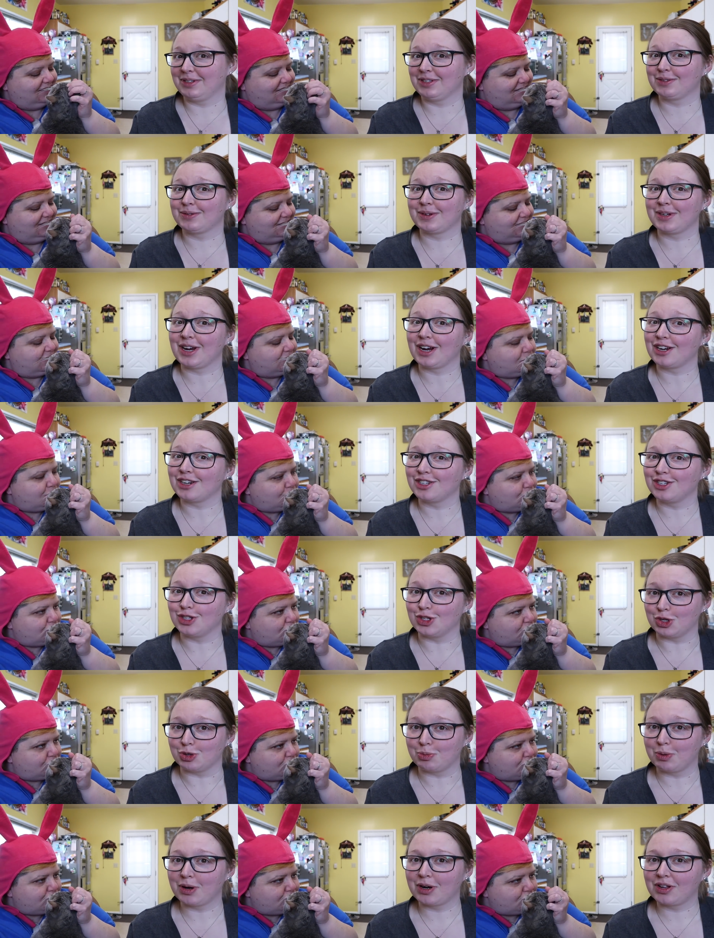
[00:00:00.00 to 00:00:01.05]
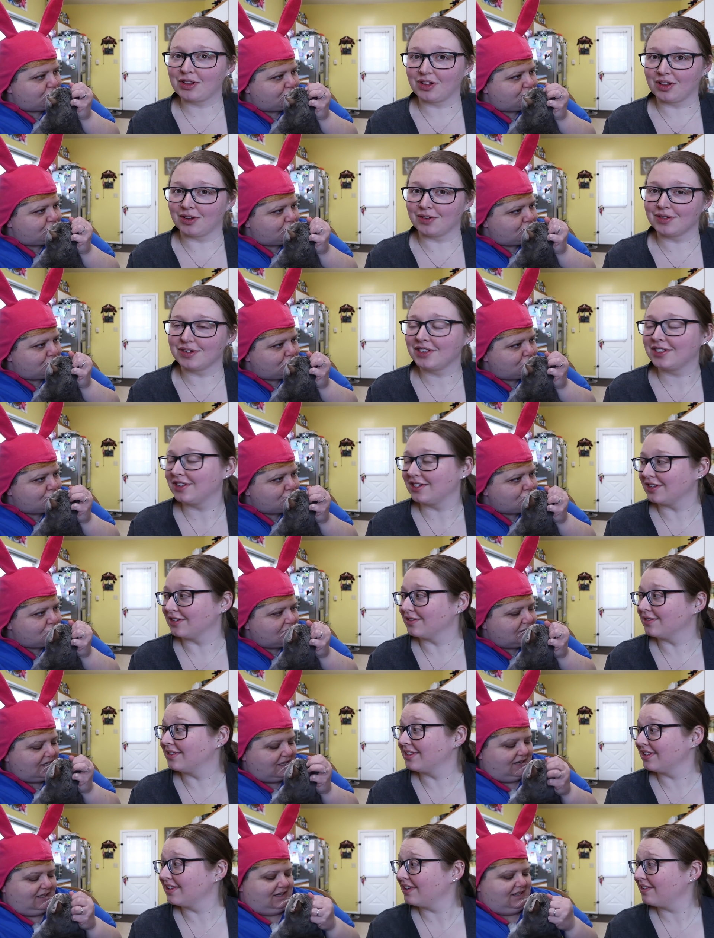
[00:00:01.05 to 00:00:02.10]
Speaker 1: means we are super close
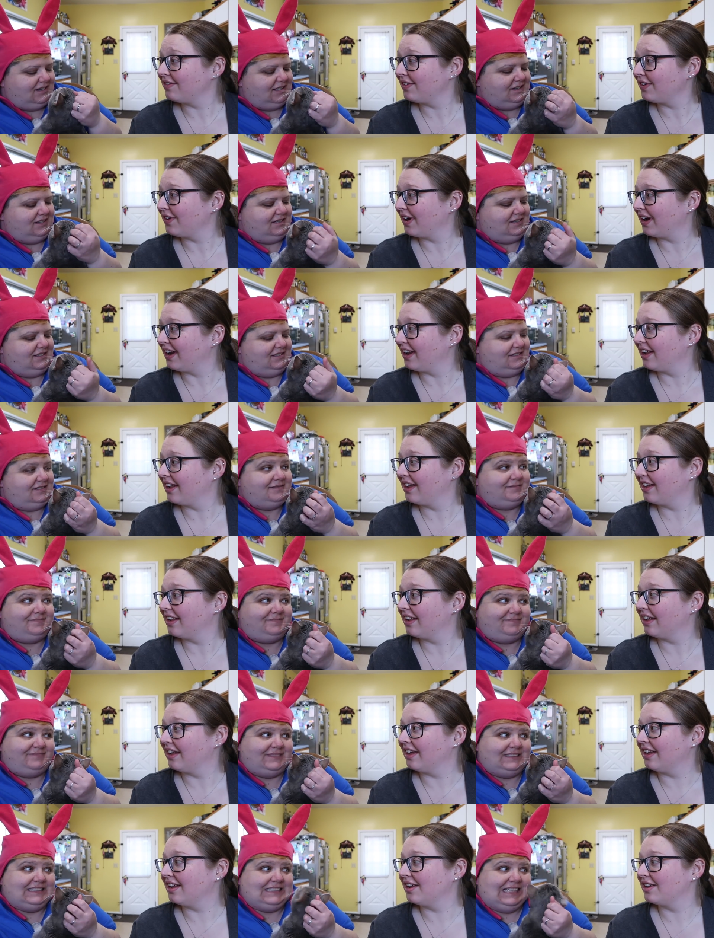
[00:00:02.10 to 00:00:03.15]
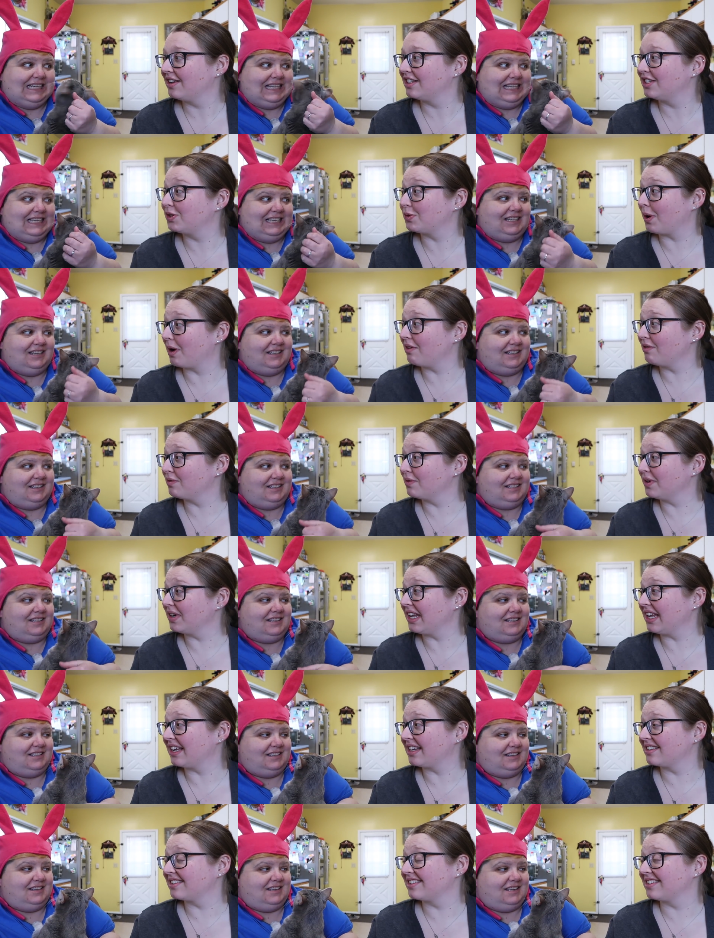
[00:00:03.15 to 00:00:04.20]
to delivering. 12
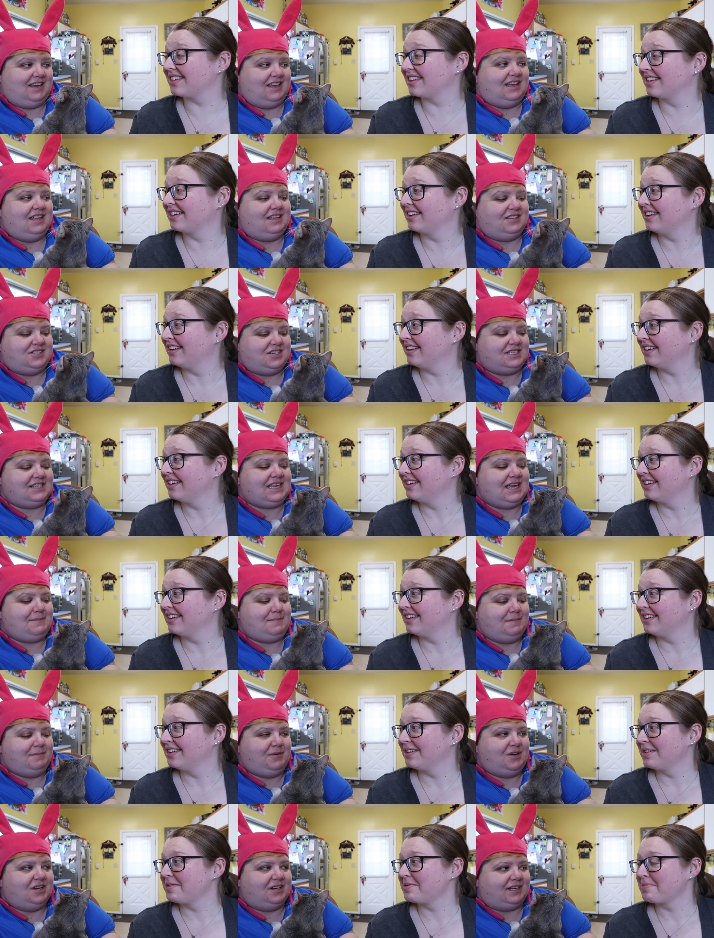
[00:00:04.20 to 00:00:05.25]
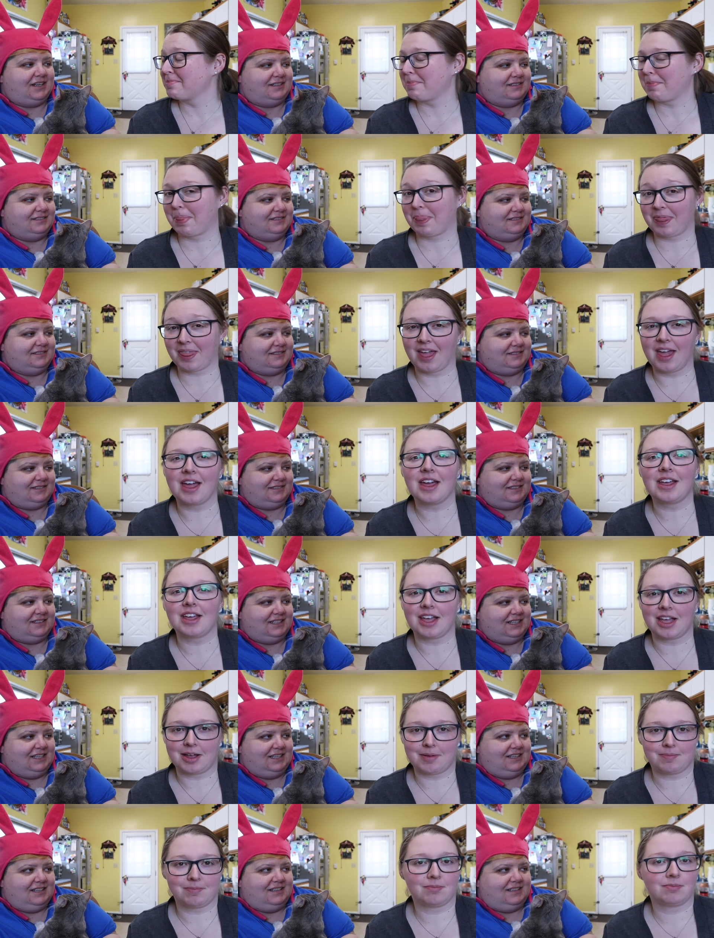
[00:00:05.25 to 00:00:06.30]
weeks.
Speaker 2: Just keep them cooking.
Speaker 1: I
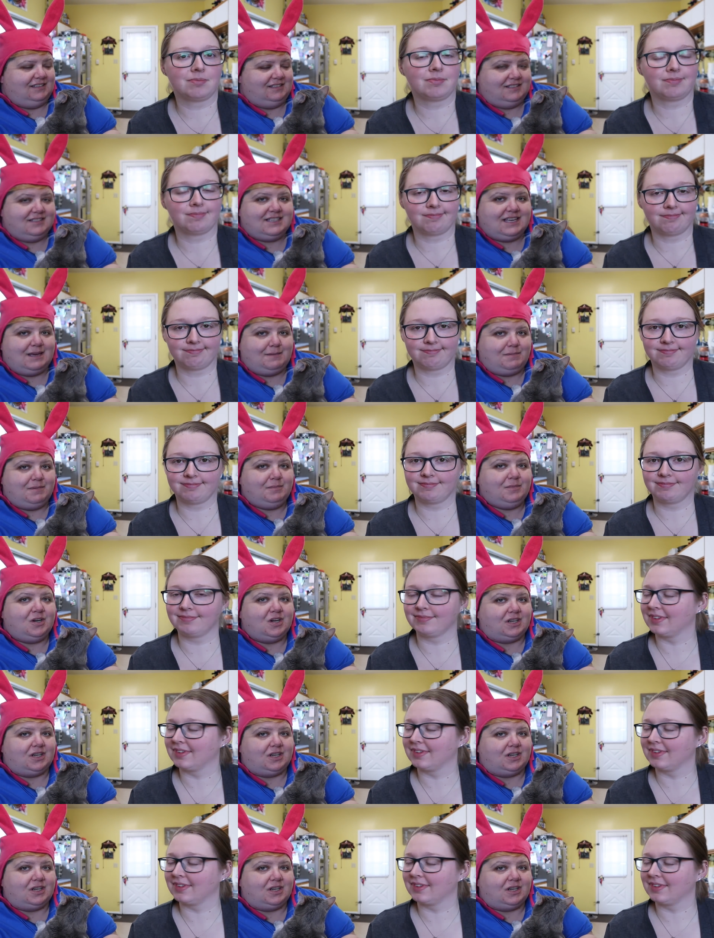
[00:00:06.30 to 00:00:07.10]
am.
Speaker 2: Just keep them